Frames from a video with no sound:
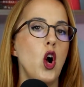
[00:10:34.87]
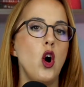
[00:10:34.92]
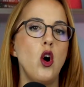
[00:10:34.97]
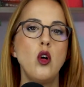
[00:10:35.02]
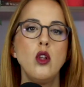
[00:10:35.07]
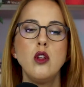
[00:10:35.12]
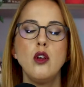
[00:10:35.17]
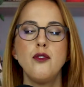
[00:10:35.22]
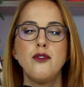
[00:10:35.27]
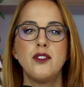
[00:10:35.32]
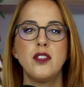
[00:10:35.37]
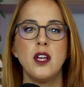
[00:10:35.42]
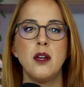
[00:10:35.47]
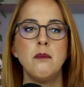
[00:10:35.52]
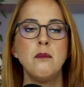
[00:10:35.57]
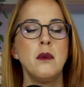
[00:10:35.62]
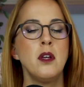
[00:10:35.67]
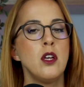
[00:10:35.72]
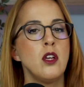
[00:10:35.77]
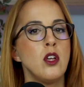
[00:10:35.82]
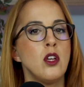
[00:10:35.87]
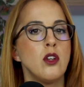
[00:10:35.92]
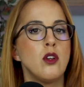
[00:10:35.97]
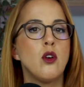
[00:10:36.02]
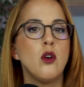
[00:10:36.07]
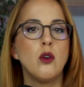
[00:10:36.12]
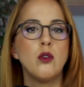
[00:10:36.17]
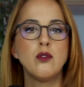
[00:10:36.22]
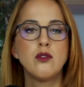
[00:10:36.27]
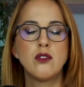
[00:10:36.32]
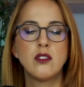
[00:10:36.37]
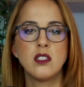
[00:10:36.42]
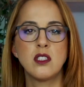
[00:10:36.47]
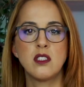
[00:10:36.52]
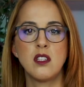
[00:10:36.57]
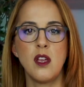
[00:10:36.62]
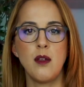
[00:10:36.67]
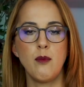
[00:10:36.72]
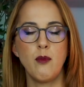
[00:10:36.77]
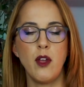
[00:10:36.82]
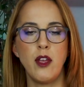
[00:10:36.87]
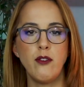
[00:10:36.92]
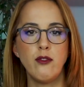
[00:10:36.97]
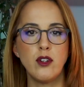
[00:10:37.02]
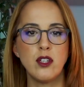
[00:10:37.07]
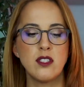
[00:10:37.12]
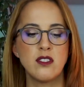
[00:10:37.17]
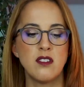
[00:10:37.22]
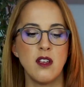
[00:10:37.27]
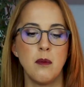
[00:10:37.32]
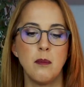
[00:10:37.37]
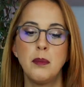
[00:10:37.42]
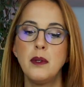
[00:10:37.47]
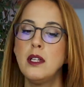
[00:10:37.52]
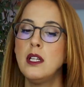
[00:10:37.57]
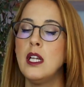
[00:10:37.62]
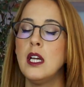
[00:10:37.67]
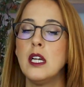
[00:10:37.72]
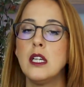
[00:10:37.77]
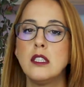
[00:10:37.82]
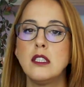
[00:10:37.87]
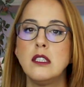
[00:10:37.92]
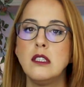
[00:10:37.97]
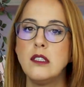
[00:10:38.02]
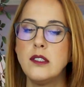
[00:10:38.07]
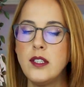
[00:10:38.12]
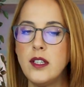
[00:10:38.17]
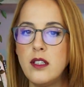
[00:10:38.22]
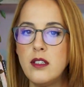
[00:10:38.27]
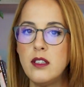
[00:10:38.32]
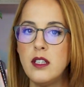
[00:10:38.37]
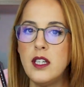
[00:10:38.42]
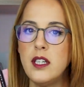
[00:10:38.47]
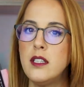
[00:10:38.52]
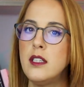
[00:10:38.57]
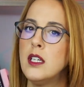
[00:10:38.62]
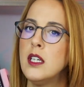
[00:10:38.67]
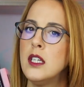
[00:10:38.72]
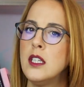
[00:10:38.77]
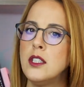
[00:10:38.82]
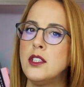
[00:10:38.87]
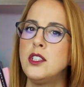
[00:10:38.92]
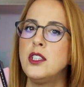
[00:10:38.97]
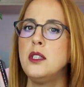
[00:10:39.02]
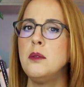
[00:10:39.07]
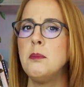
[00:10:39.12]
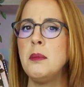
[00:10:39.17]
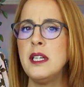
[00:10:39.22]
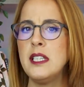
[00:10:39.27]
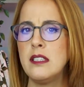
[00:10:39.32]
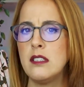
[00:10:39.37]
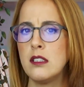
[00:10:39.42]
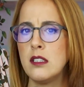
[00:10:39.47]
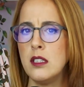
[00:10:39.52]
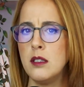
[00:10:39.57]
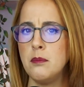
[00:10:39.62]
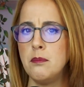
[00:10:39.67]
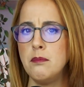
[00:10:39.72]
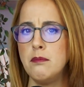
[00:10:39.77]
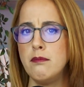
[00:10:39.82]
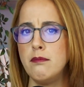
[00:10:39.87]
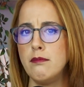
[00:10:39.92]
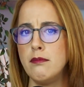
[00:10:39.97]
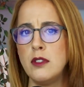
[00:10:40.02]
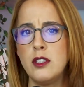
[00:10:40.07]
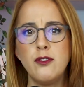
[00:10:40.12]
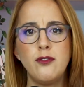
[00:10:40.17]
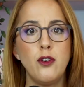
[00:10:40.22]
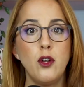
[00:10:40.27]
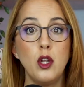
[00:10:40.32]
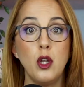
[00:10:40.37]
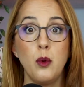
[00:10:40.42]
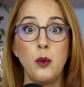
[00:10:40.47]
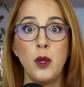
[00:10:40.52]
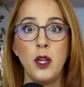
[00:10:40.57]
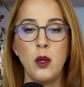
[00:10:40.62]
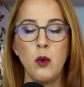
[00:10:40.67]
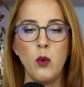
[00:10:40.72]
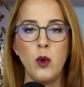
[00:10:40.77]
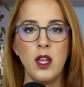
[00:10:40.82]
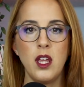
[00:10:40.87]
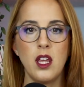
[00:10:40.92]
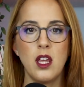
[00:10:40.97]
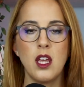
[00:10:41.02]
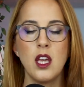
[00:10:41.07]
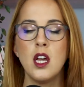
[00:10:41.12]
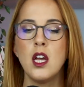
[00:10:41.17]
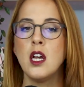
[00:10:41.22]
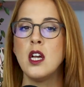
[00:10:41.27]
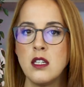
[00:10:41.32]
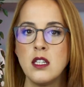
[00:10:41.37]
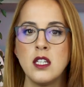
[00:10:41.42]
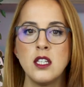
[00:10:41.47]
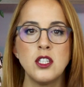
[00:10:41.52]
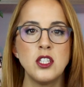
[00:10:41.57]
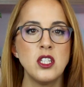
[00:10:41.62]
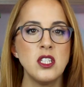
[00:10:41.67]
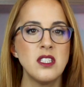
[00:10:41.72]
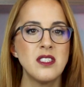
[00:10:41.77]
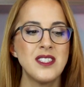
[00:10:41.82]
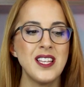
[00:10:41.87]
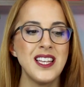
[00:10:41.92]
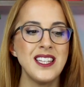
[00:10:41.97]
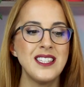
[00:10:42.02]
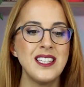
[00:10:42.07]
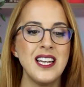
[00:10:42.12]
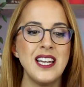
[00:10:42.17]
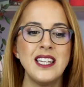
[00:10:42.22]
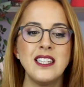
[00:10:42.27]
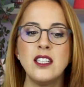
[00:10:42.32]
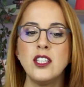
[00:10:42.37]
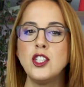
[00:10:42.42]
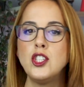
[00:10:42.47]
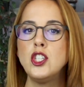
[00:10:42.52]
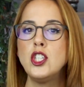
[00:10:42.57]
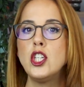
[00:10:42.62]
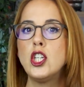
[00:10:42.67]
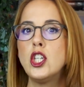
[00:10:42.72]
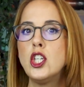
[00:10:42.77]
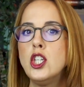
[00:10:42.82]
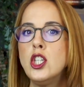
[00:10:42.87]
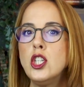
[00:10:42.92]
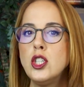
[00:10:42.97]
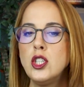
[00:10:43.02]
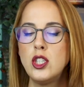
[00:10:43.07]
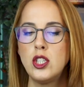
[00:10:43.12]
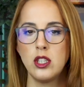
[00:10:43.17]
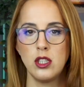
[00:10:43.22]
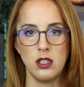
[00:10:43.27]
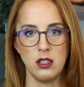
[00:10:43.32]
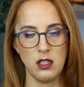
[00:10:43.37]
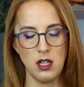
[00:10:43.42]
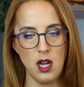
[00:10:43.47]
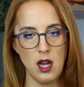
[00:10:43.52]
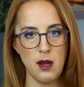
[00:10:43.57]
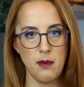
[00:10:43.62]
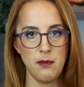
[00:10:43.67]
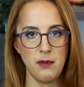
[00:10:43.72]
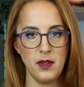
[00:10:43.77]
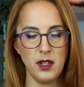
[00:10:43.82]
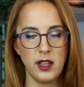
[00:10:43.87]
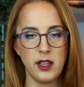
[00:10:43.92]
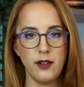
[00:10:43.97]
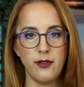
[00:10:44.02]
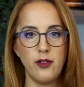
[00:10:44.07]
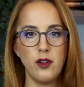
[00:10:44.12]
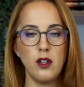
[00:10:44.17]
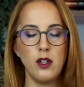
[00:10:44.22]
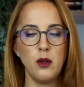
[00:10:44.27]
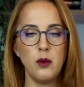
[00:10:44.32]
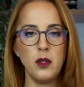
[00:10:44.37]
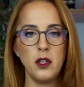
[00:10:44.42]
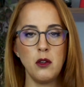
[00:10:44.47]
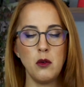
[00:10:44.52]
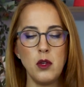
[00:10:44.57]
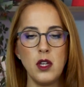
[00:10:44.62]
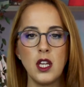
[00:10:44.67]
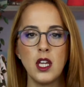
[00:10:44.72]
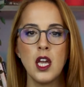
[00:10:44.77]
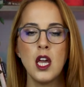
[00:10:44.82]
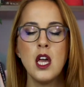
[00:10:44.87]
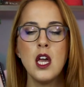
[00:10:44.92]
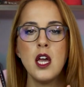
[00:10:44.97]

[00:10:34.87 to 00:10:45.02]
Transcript: All of them goes the same way. For example, she said that she might come the following week. She said that she could come the following week.